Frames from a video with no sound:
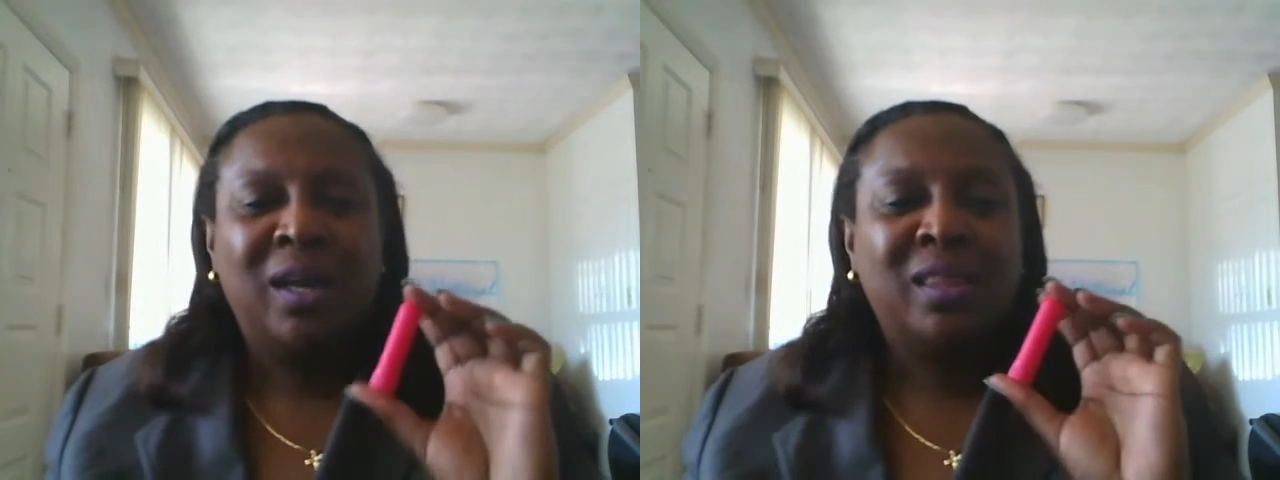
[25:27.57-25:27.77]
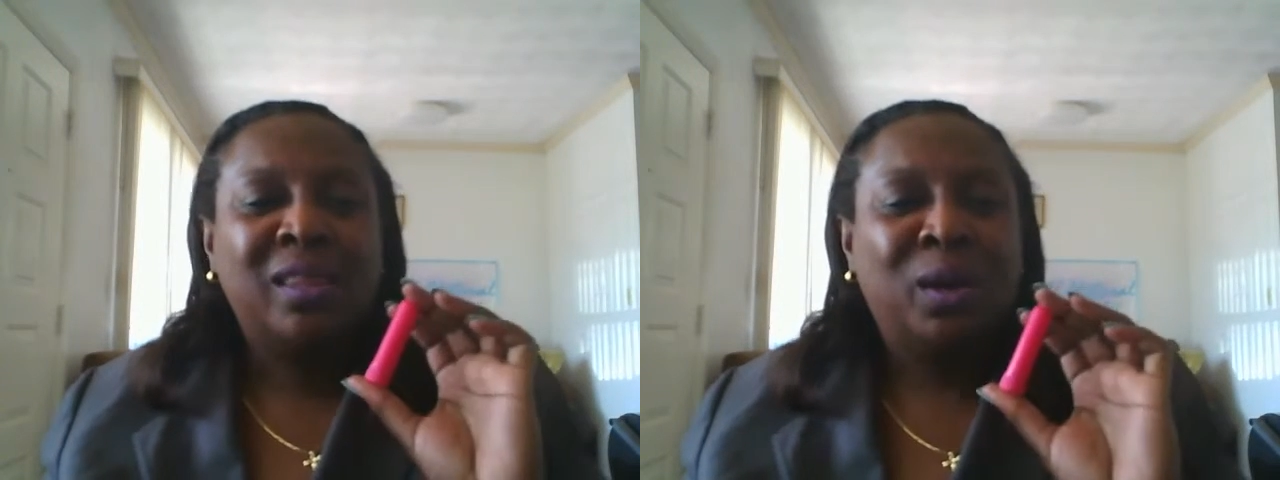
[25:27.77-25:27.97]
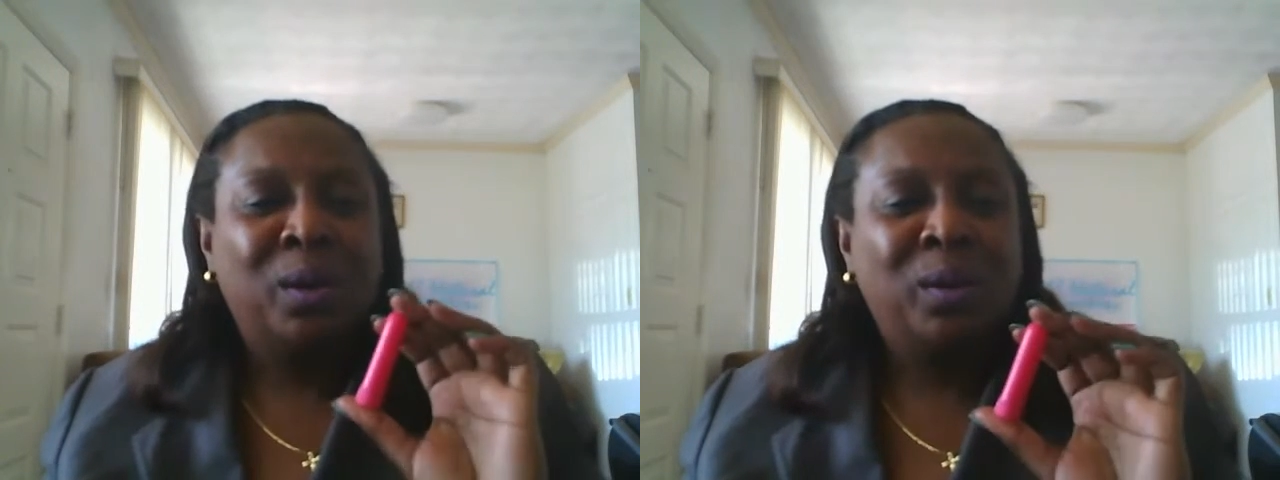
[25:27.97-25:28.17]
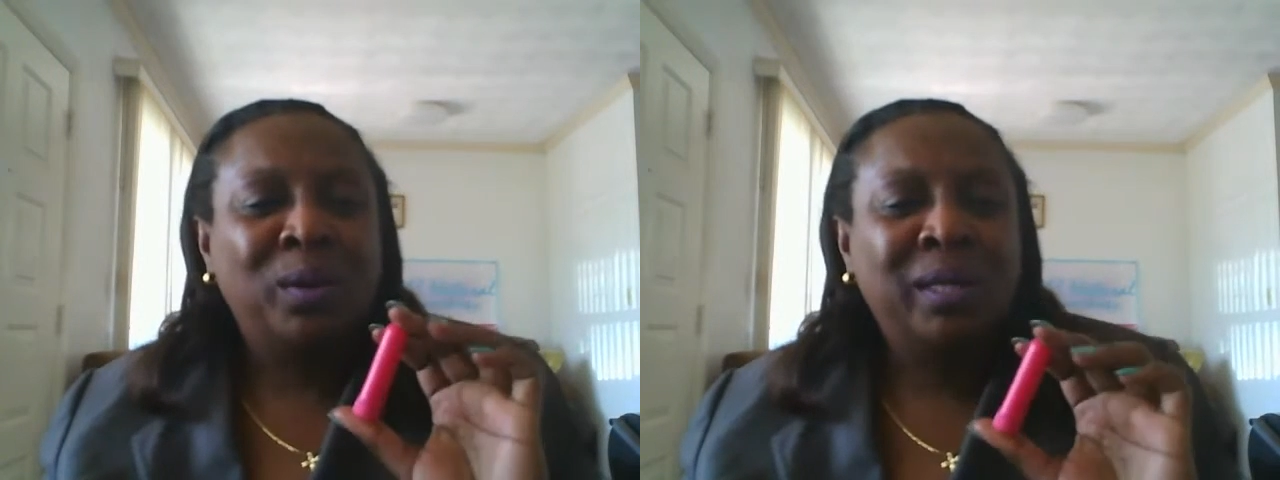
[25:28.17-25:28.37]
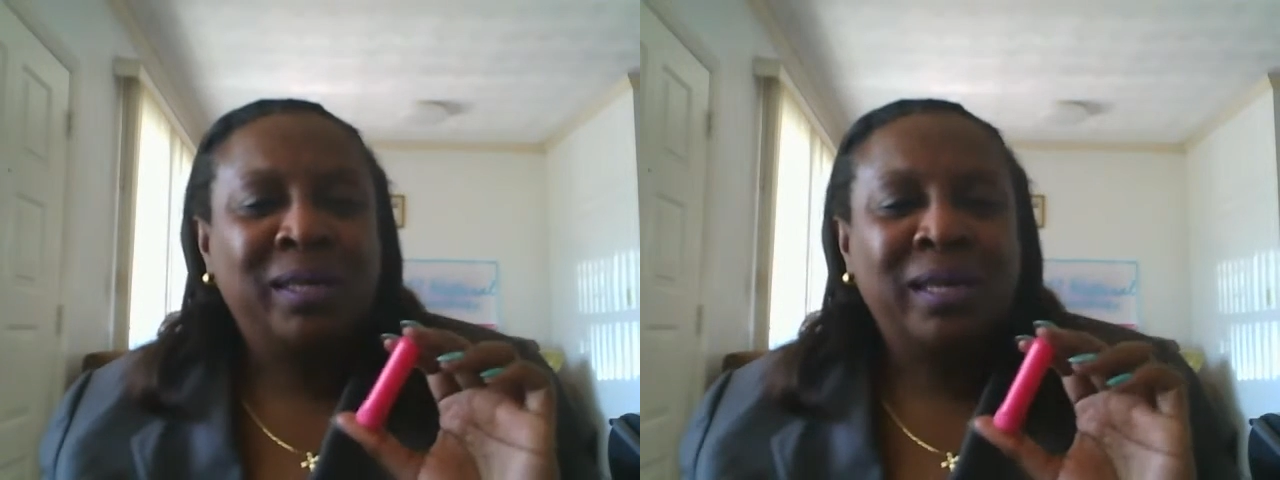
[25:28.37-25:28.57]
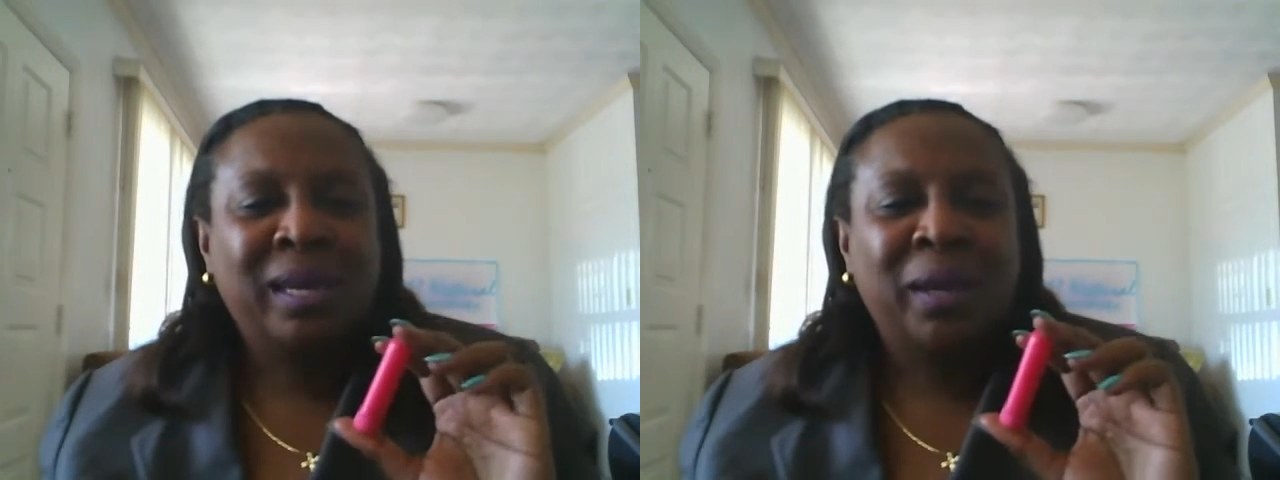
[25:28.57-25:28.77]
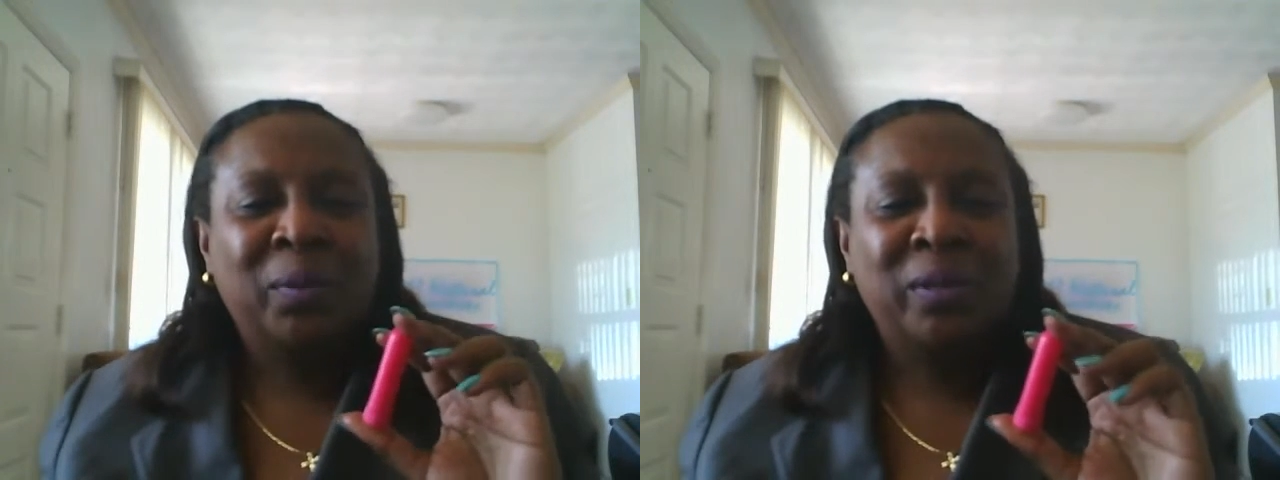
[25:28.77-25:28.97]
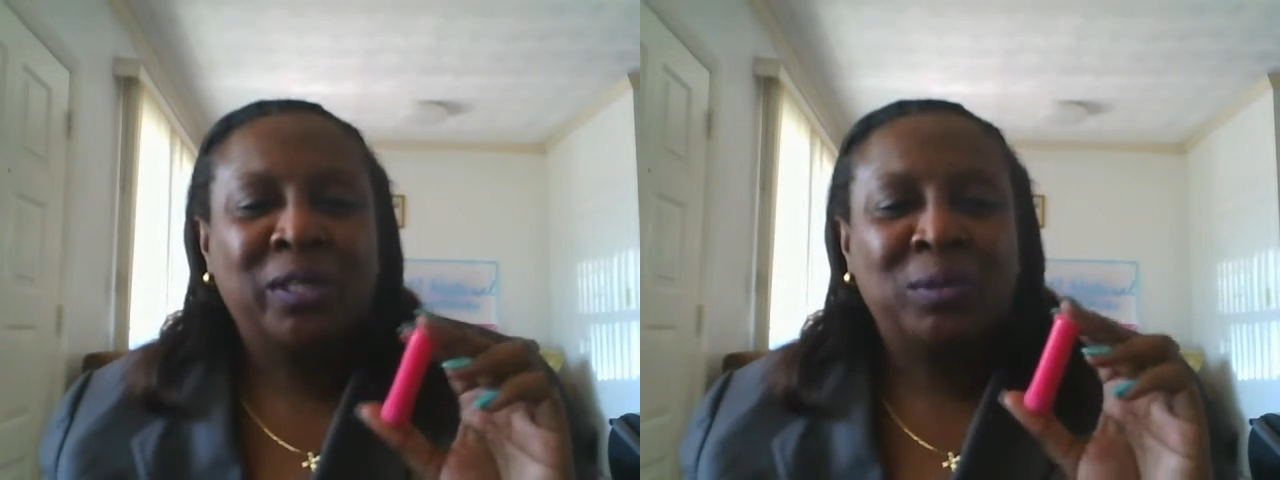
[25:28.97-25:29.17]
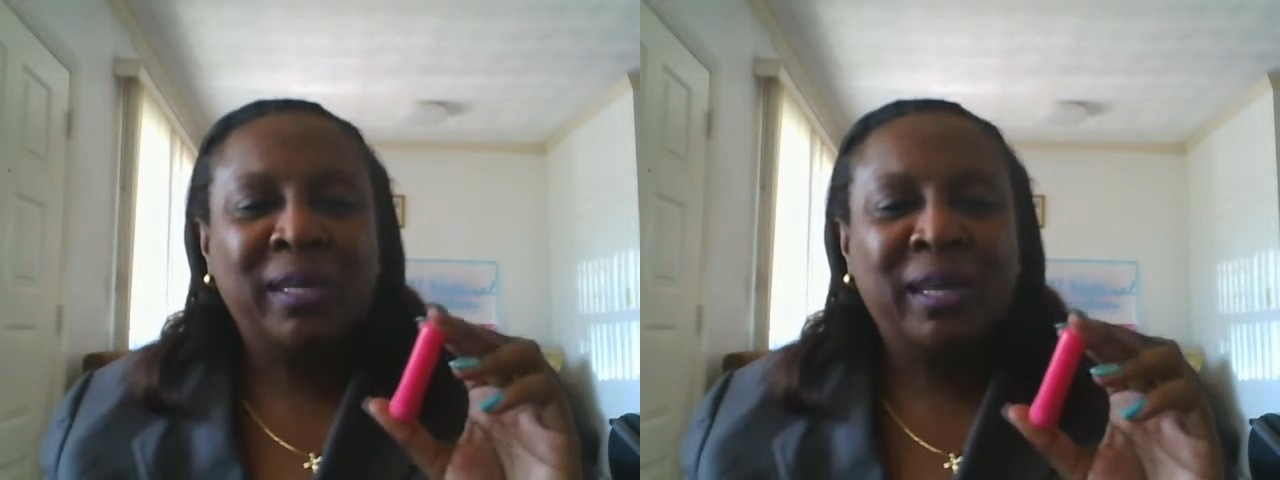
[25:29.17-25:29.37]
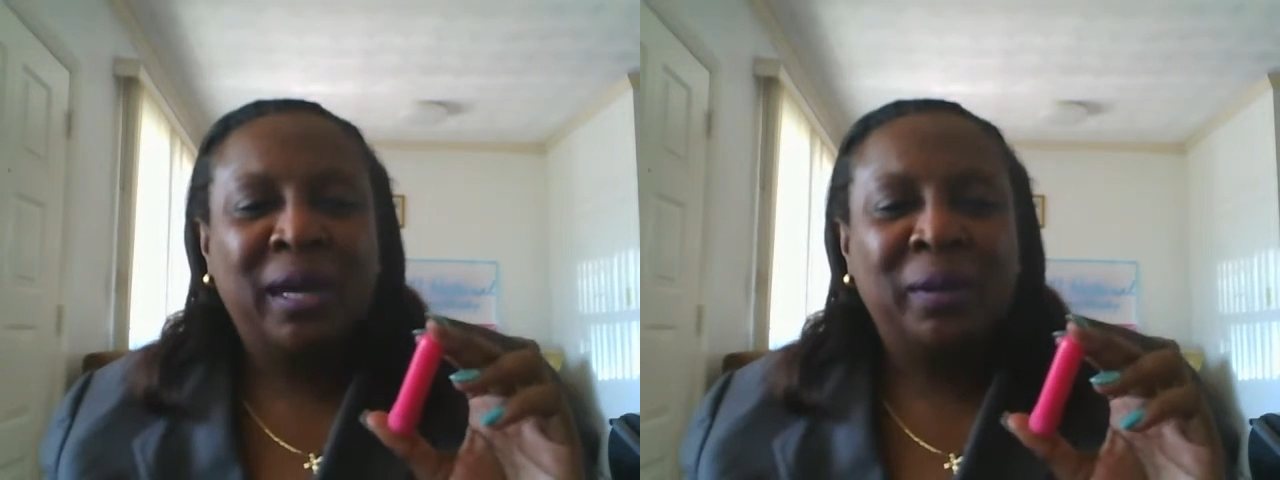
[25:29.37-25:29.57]
The only thing I wish right
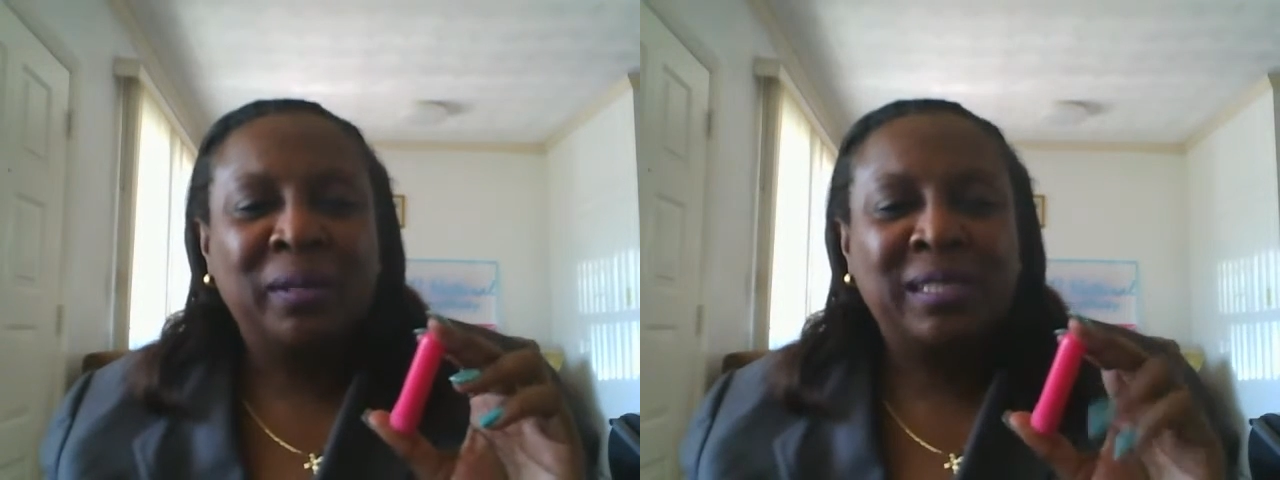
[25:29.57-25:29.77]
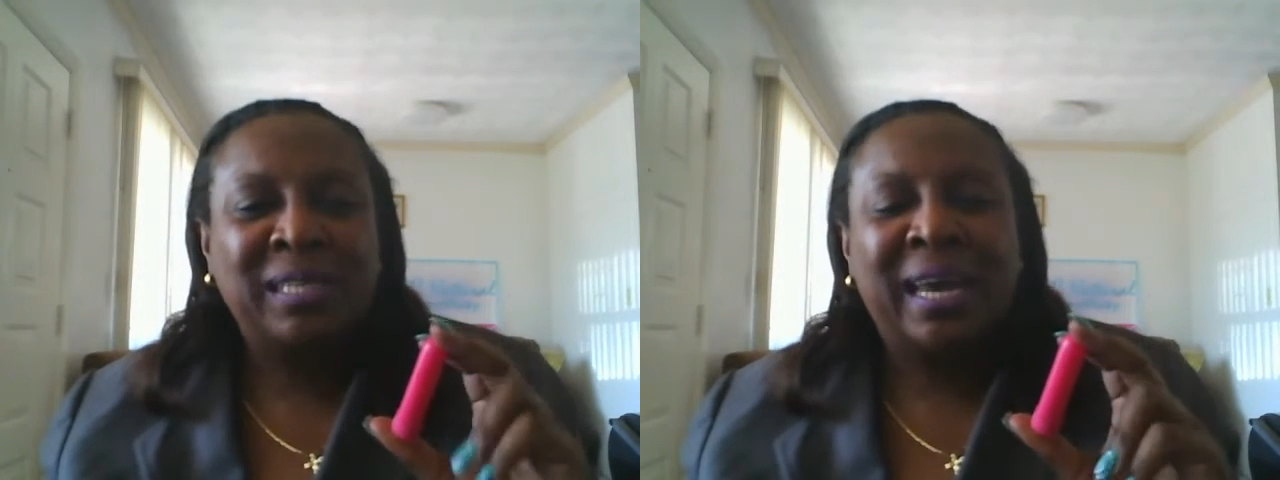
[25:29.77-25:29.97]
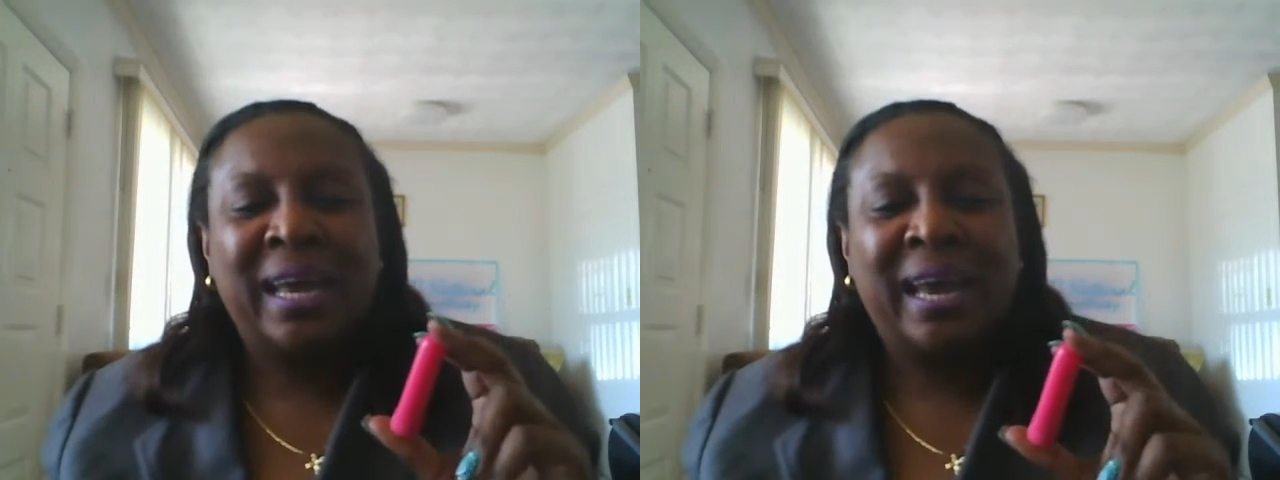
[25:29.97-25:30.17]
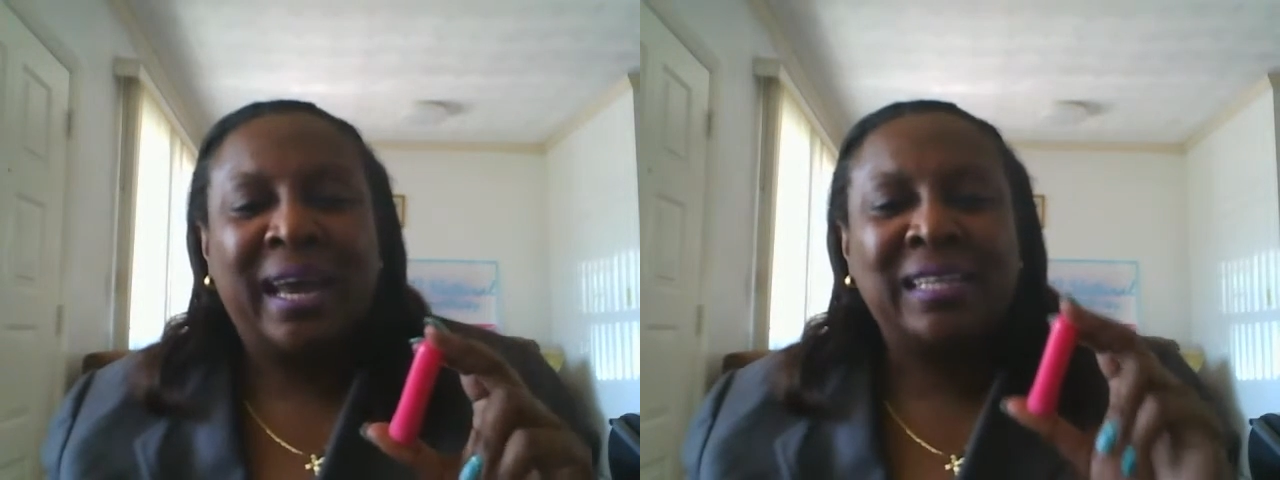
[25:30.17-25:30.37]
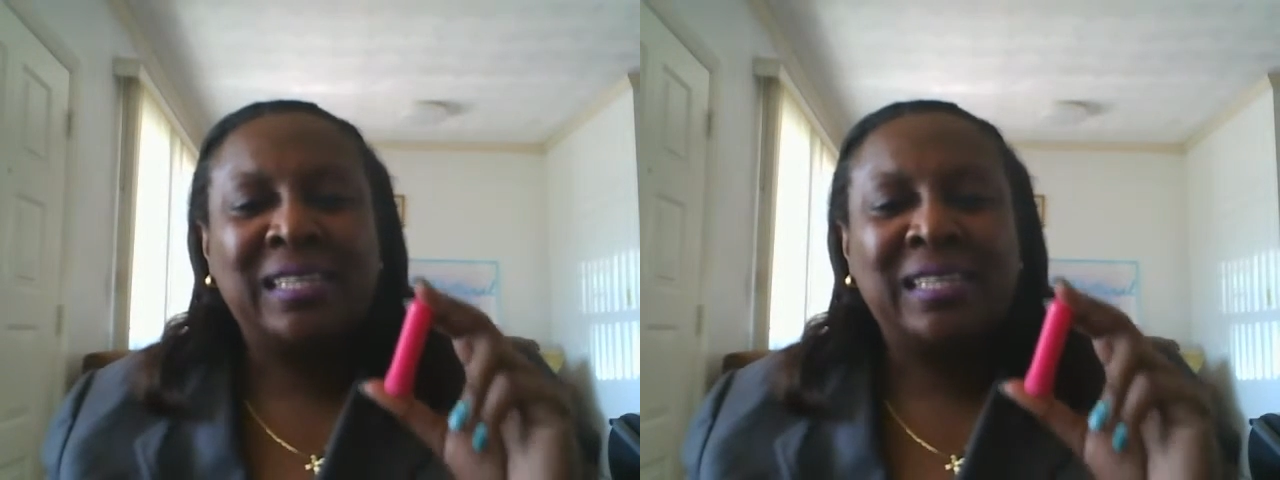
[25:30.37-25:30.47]
now is that I had